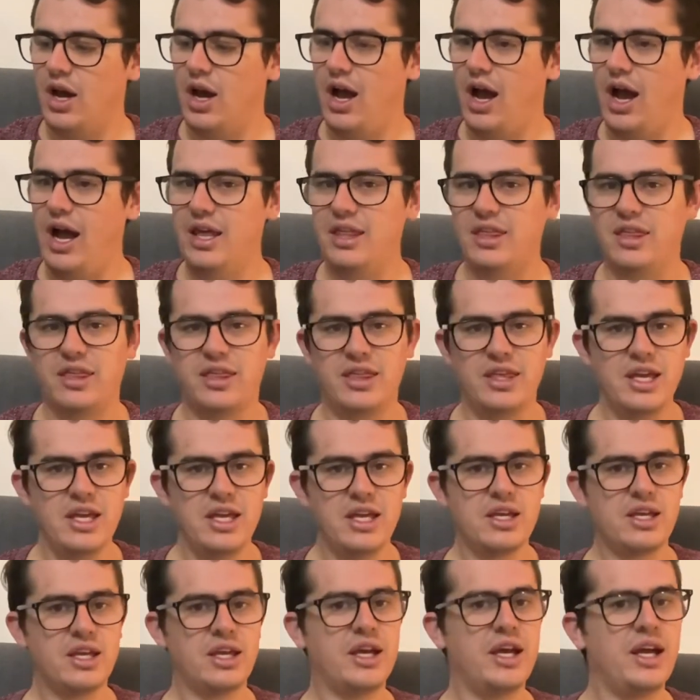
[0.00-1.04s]
I
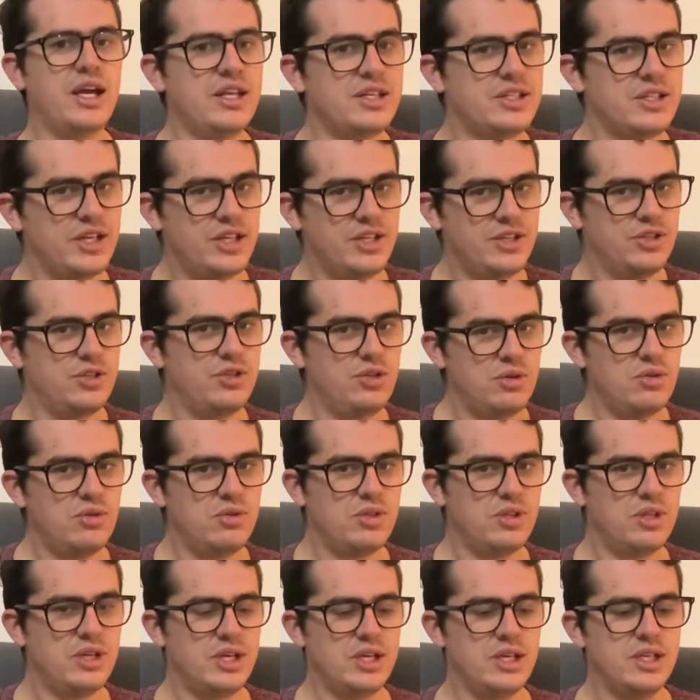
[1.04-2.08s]
think as I do
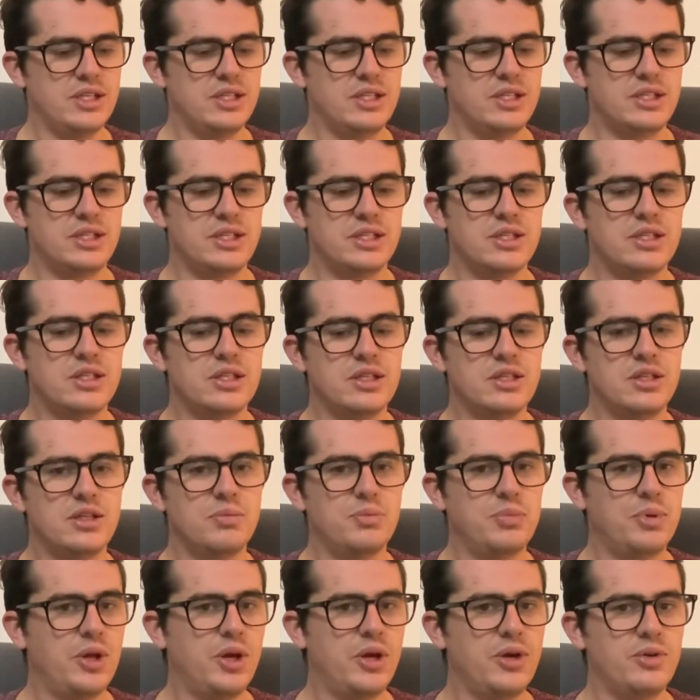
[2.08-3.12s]
this, the
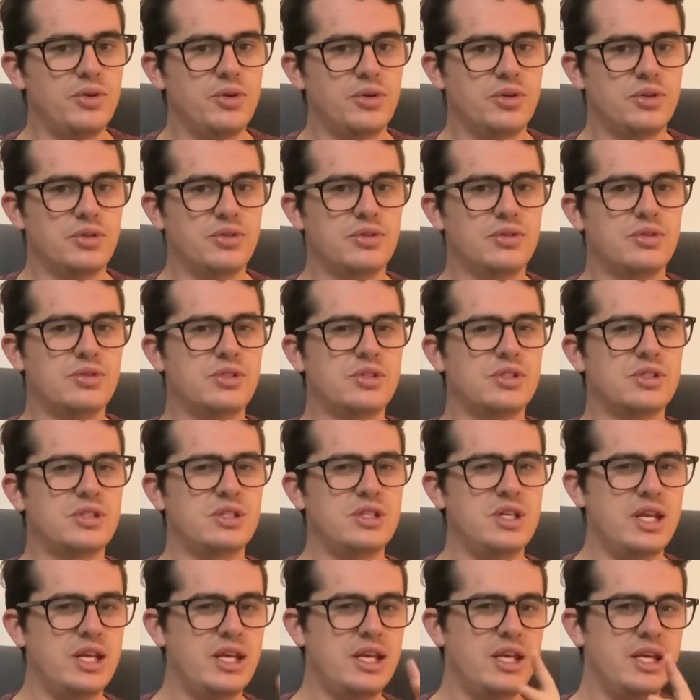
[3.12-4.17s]
bloke
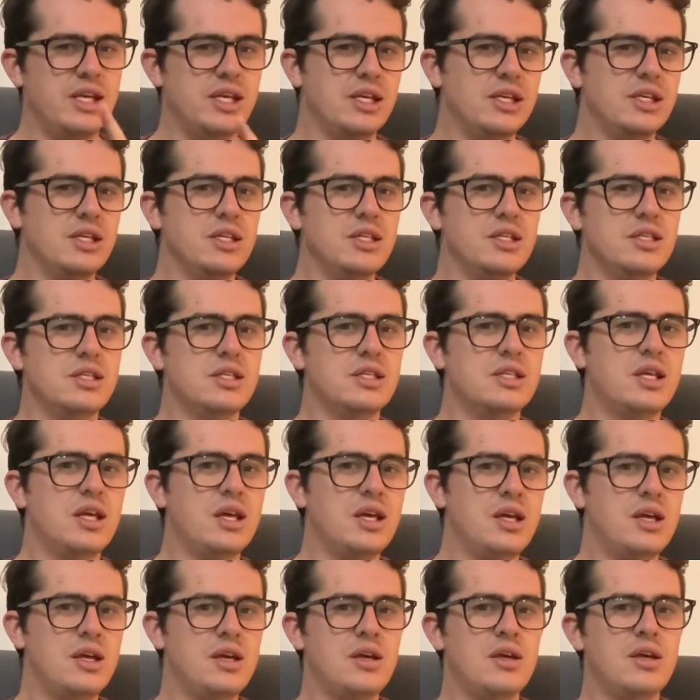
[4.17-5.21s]
sneers,
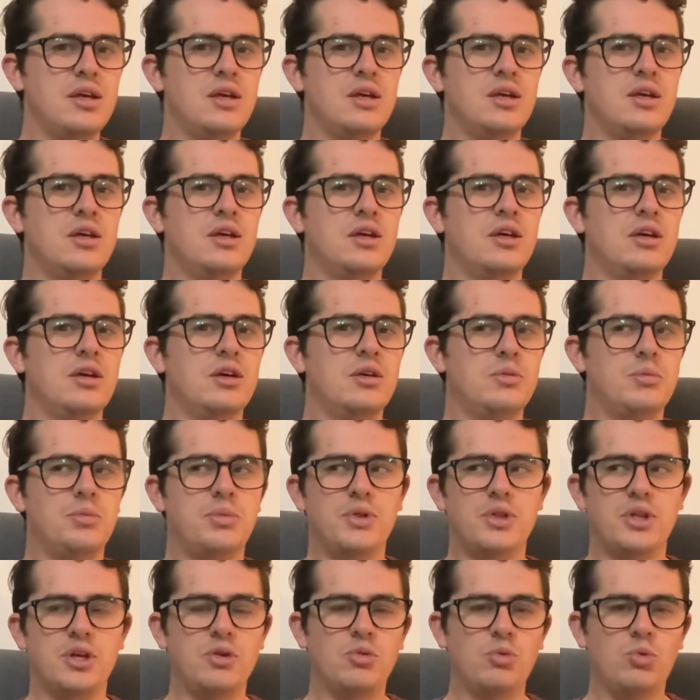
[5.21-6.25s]
but
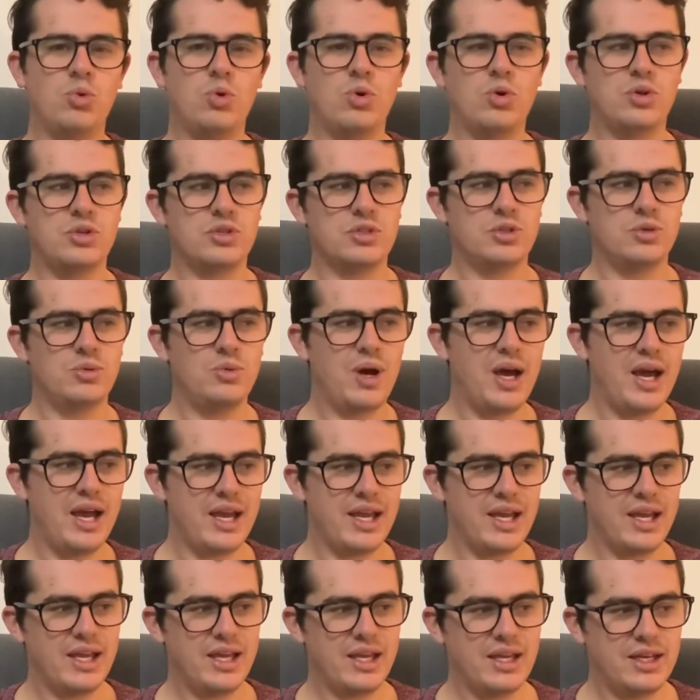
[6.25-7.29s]
then walks
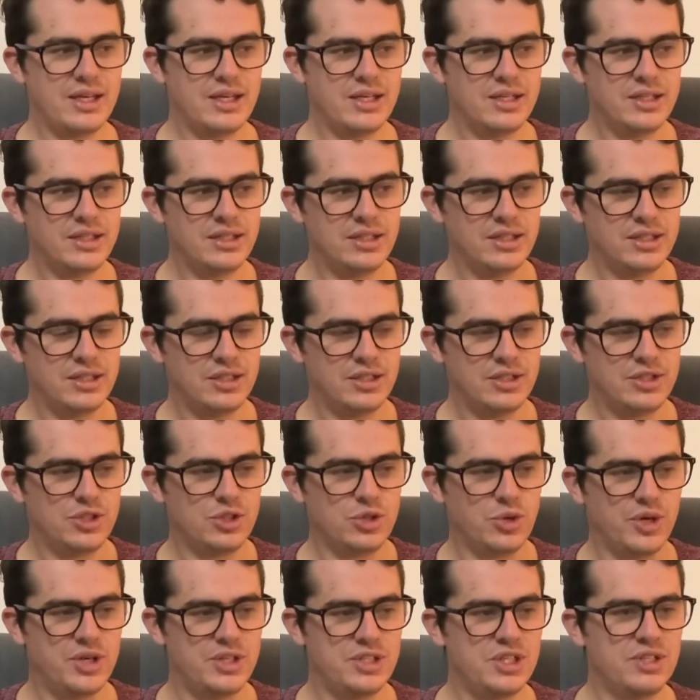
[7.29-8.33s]
away,
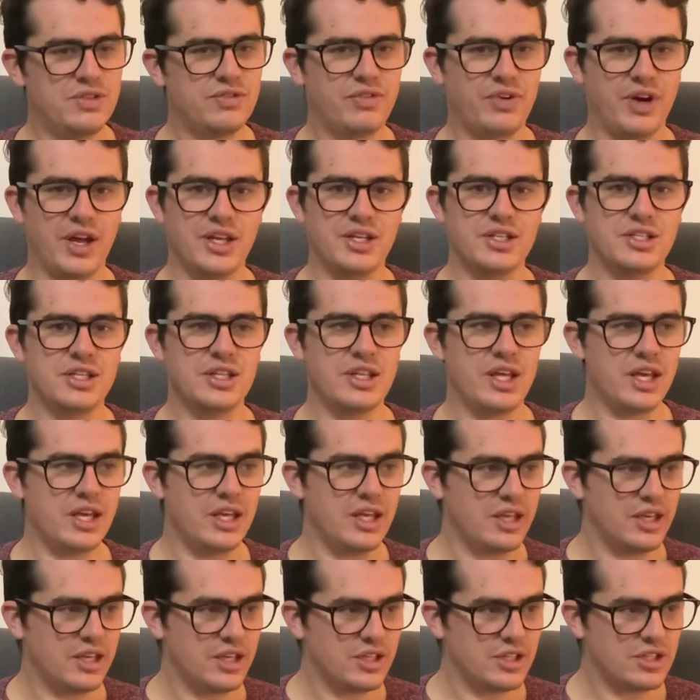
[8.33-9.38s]
joins his friends, and they
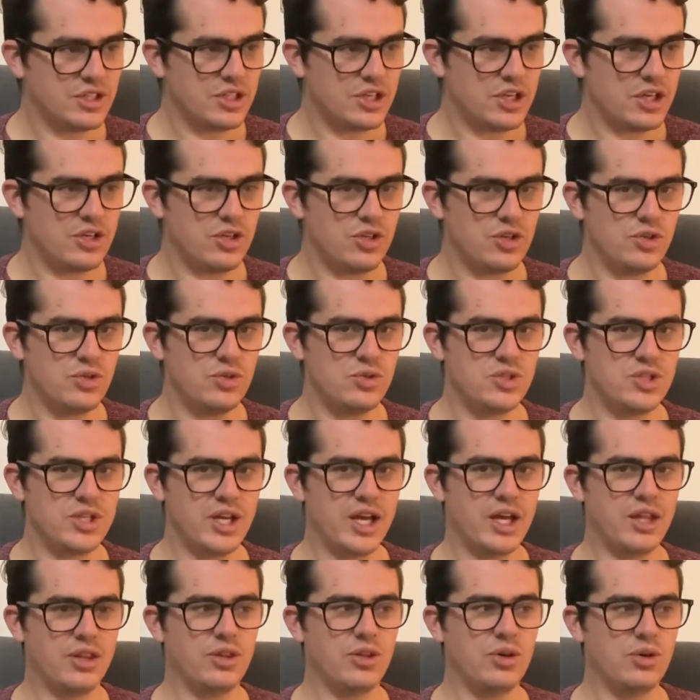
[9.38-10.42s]
continue
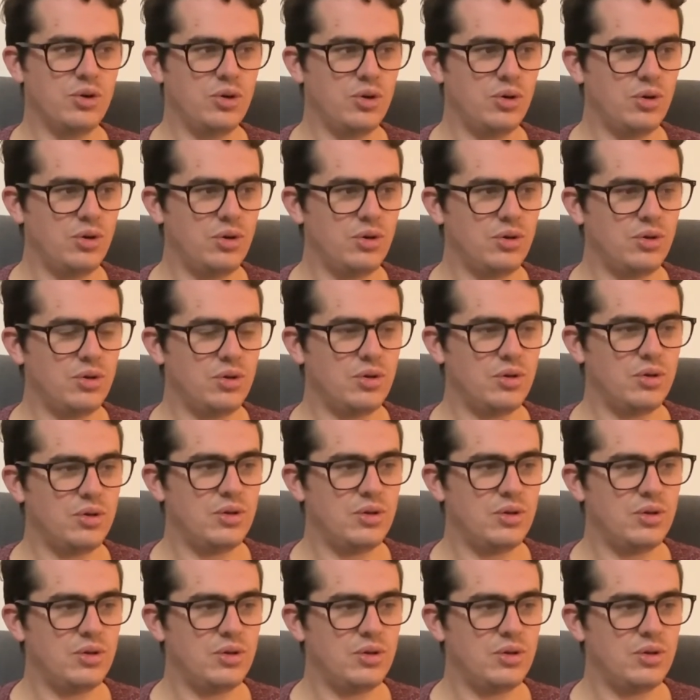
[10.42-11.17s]
down the hall.